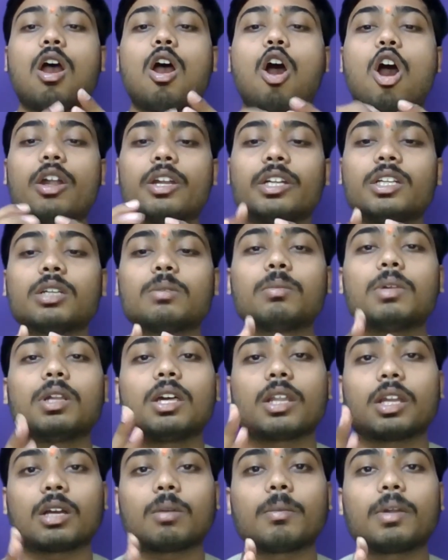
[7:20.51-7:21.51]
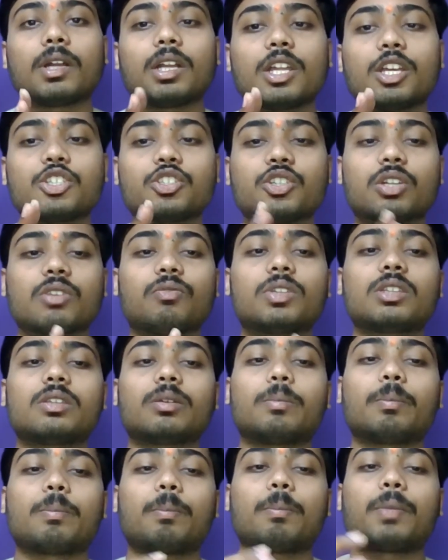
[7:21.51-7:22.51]
auditable recommendation with
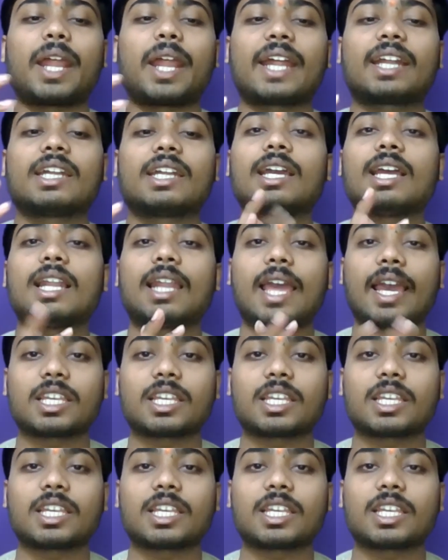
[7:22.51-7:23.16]
practical